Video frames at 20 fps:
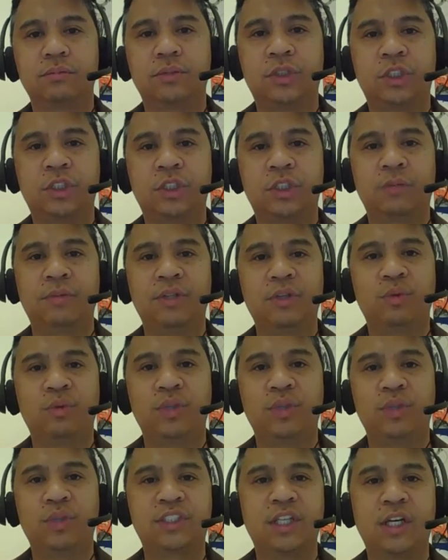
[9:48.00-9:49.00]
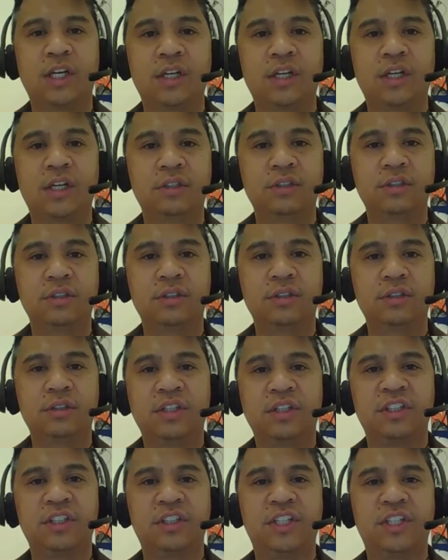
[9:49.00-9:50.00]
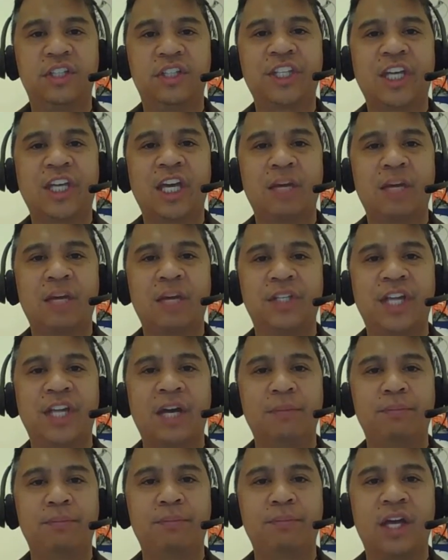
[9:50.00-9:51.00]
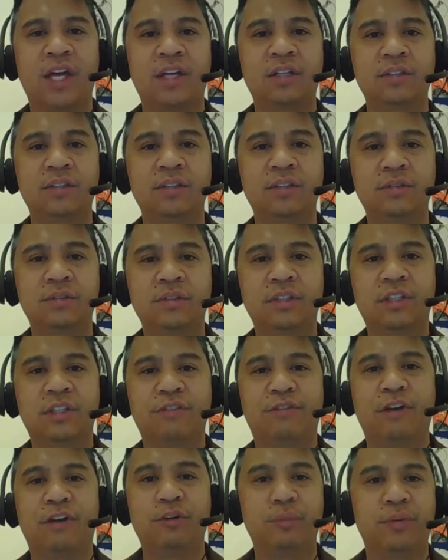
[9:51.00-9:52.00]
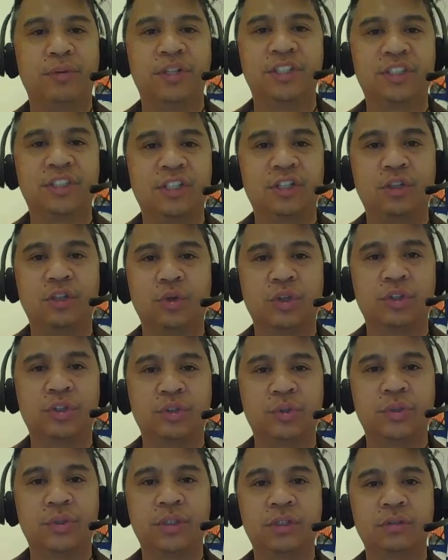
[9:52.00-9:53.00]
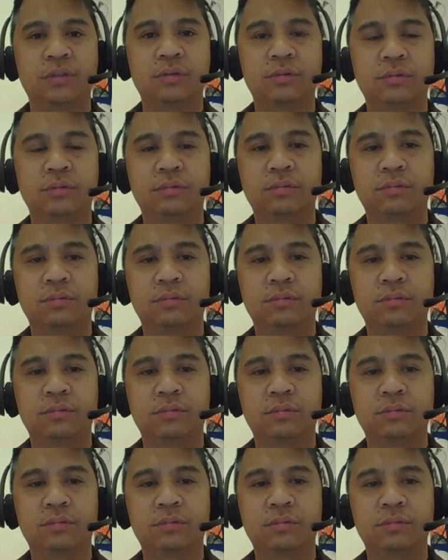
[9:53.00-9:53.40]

Somebody once said, death can't be that bad if everybody's going to go through it.